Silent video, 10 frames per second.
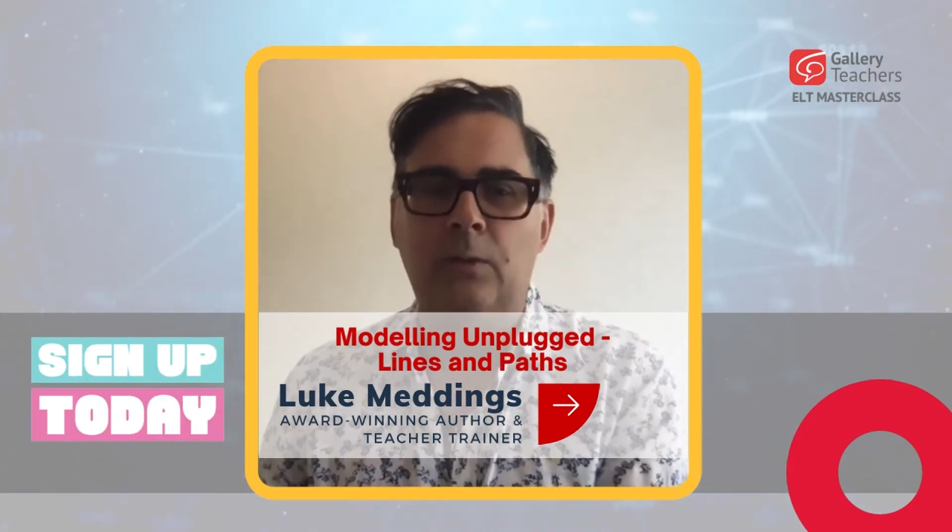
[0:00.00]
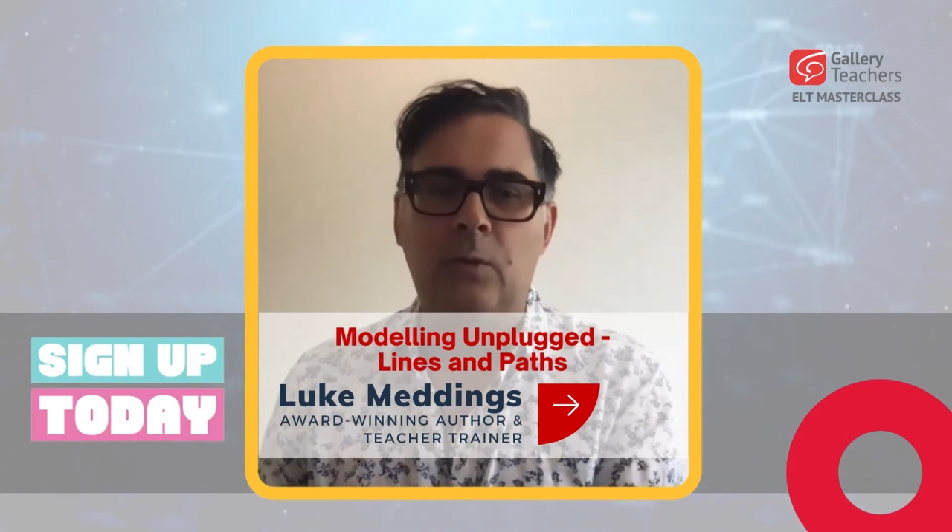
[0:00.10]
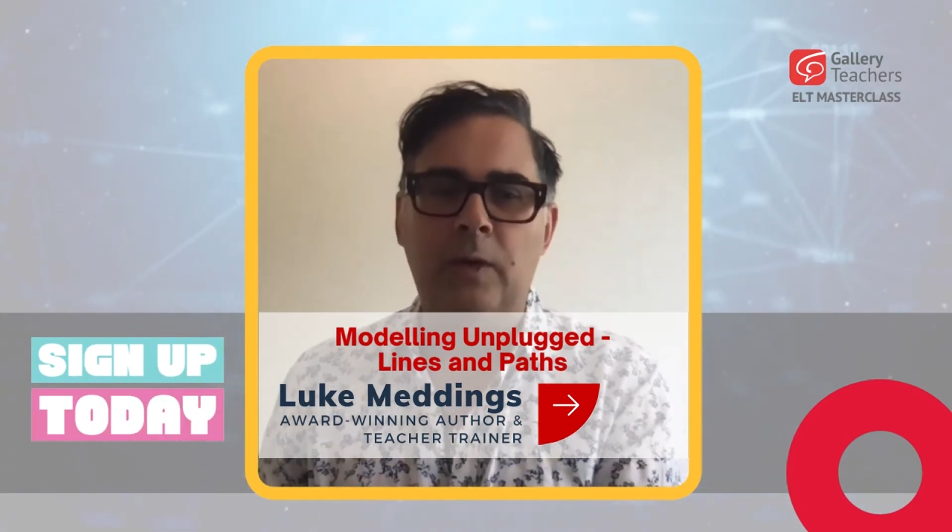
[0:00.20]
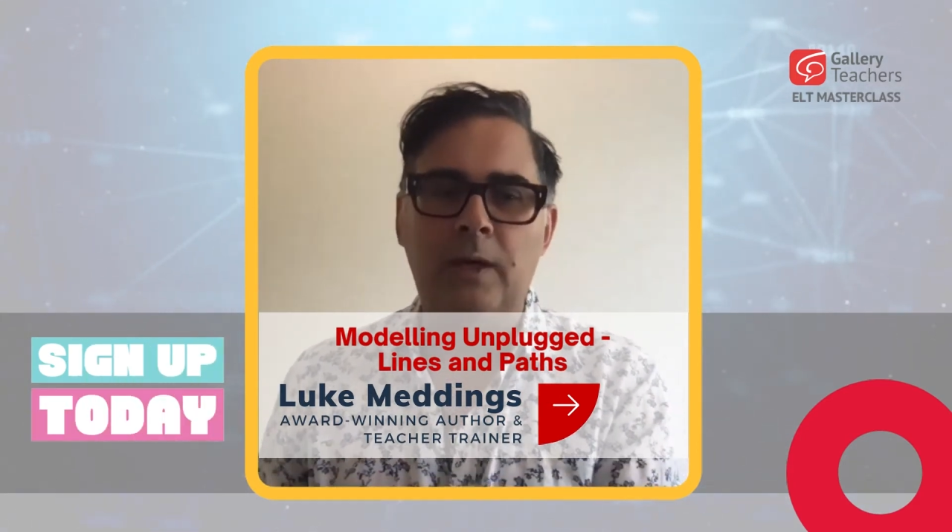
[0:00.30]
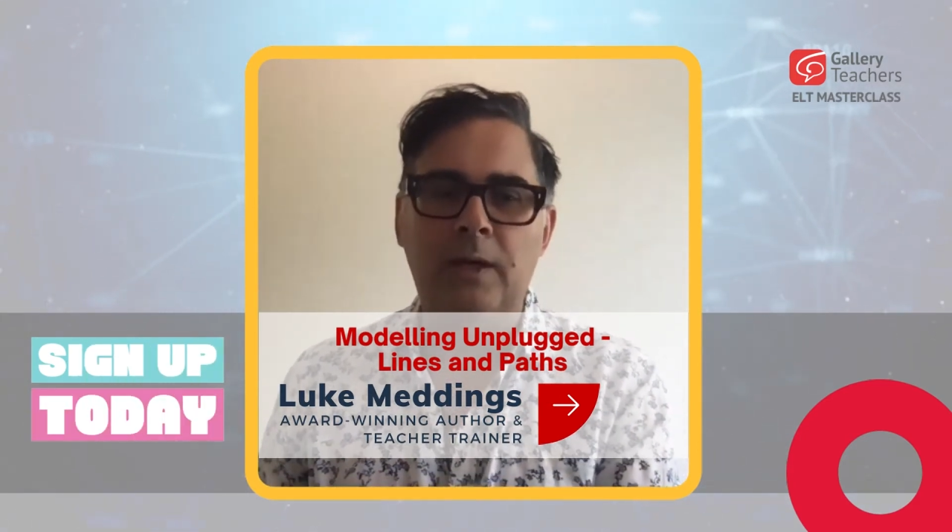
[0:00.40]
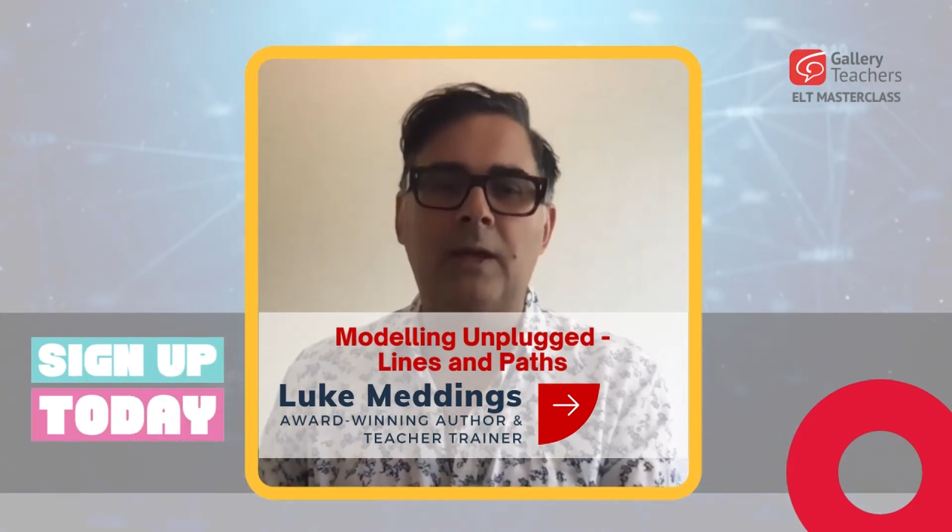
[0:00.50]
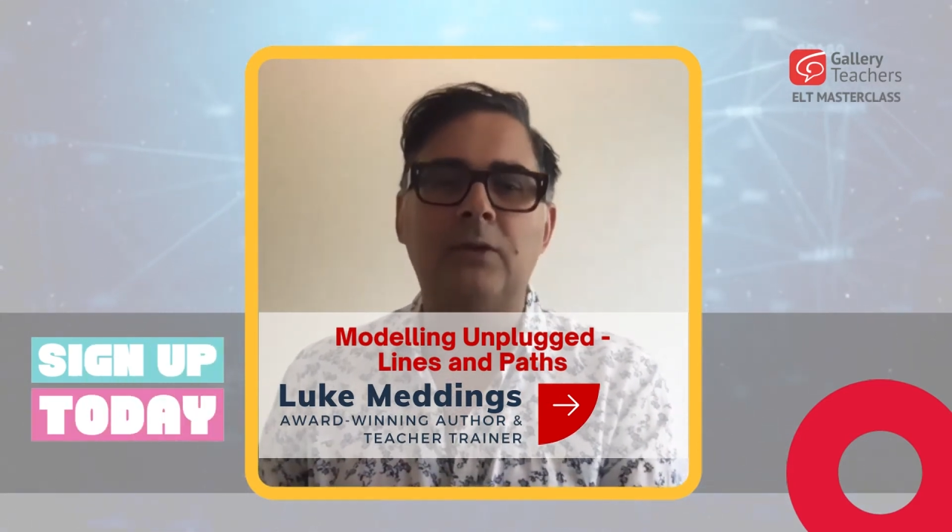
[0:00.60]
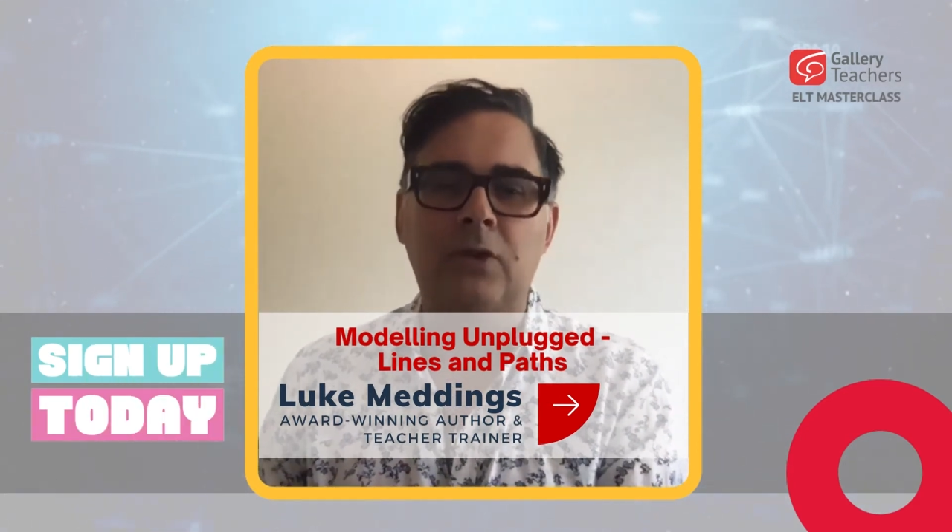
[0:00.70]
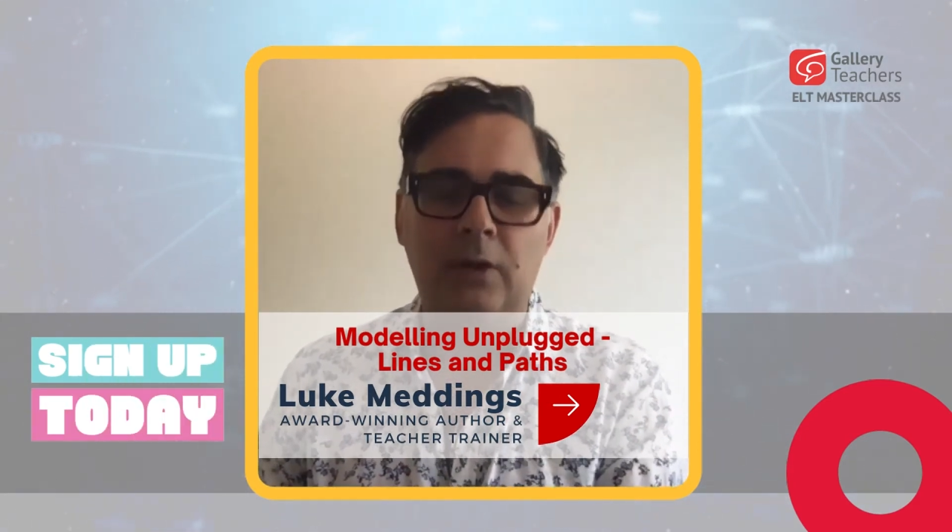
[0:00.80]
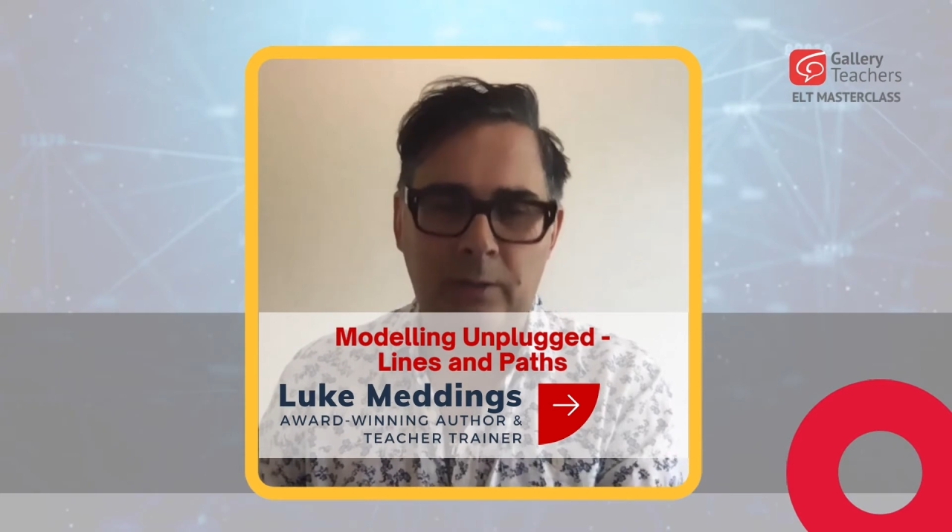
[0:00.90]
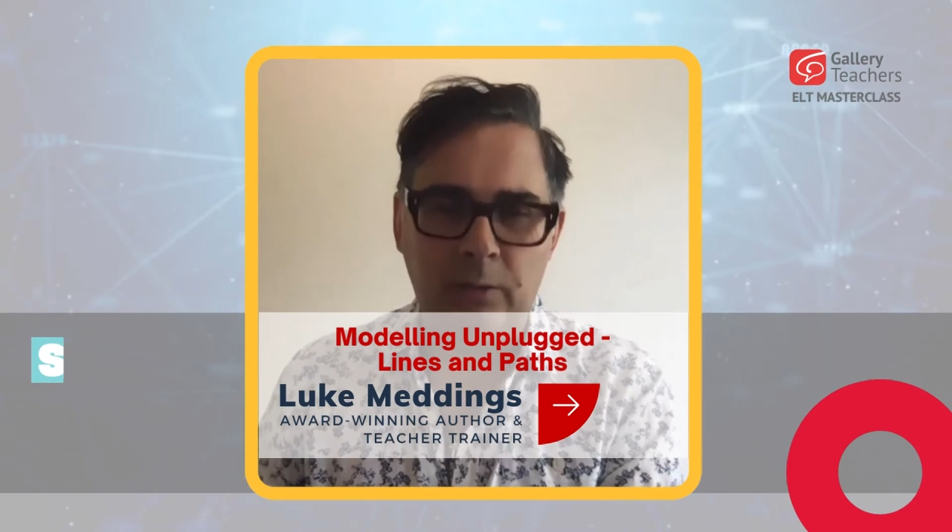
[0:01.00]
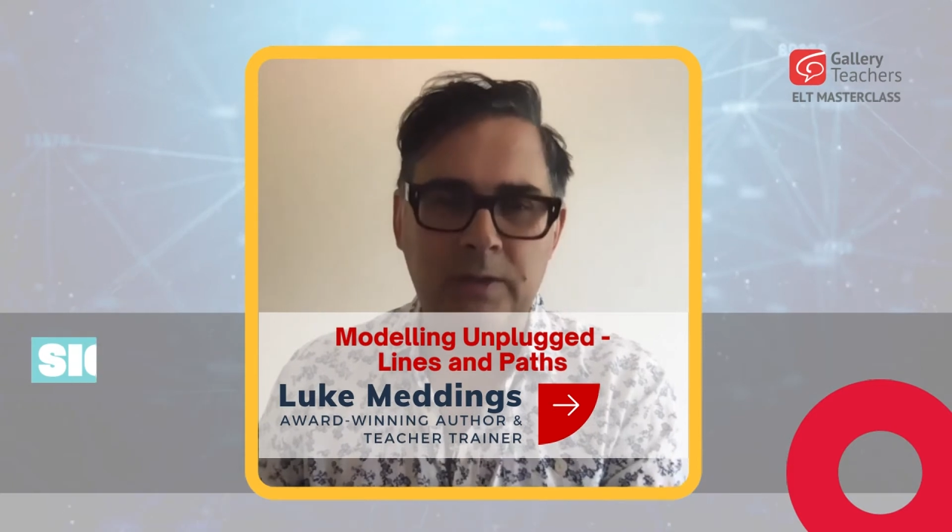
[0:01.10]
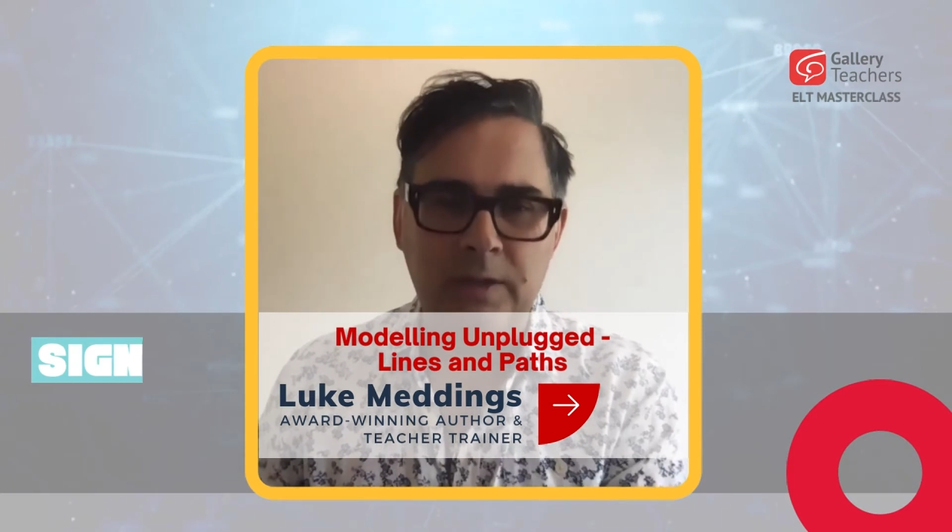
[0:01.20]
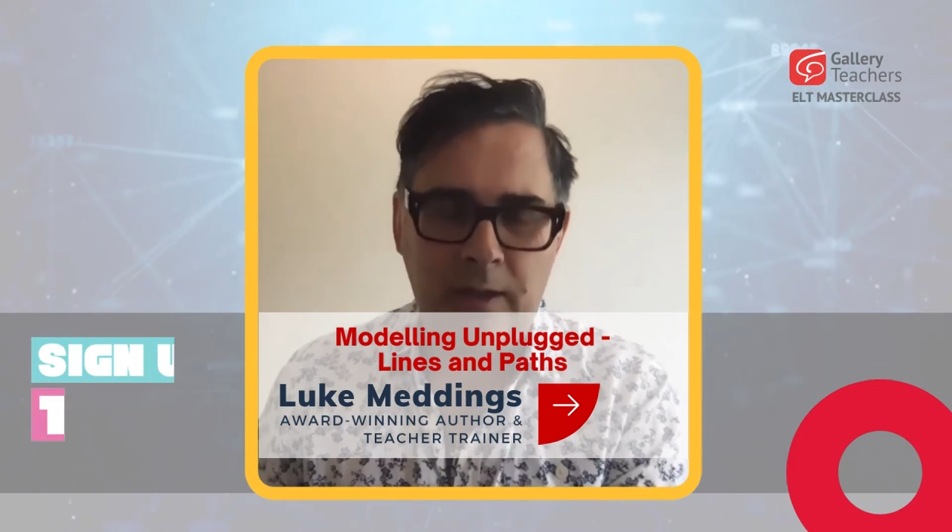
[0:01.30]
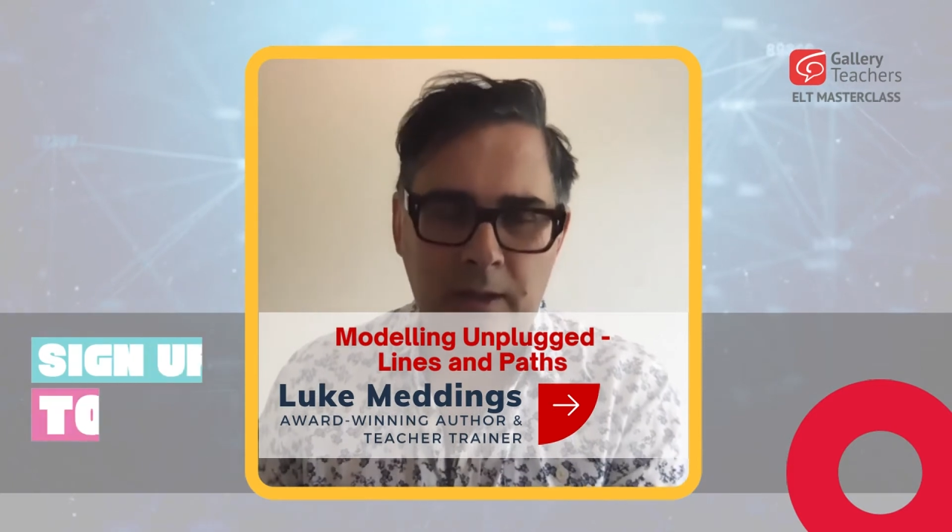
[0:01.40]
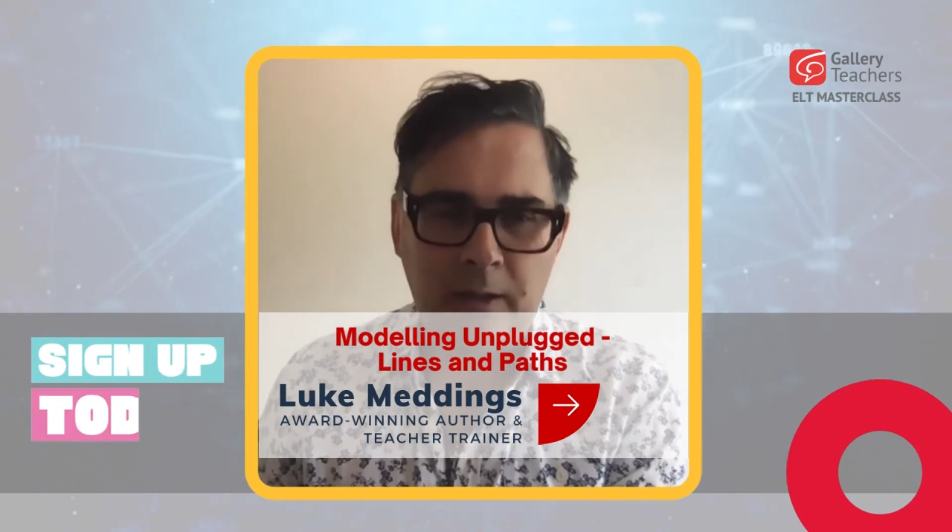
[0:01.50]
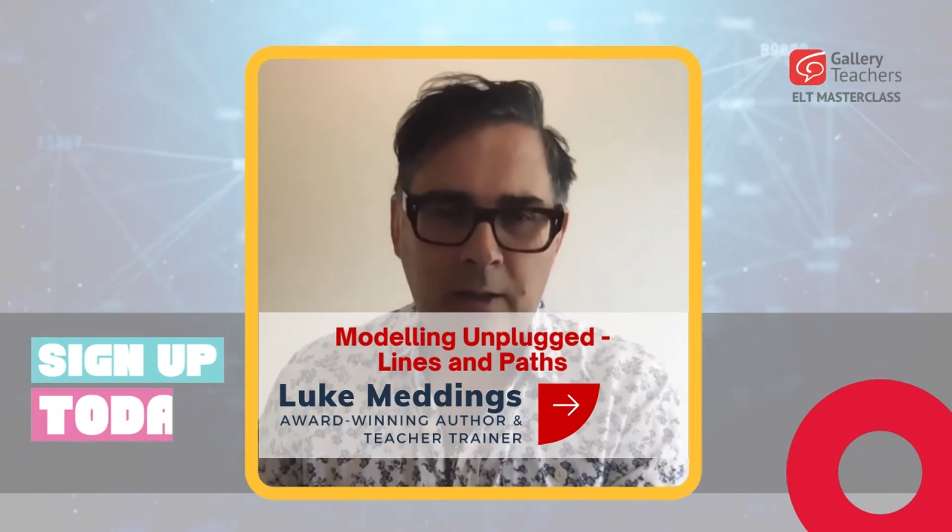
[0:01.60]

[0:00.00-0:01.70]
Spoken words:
we naturally would take